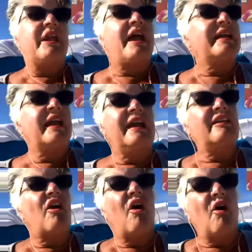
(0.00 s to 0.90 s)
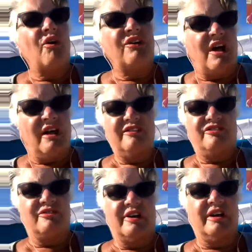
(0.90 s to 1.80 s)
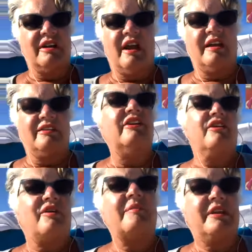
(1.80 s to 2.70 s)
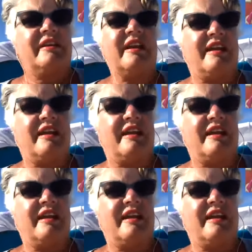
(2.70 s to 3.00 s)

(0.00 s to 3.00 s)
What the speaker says: I can't hold on to it. I mean, again,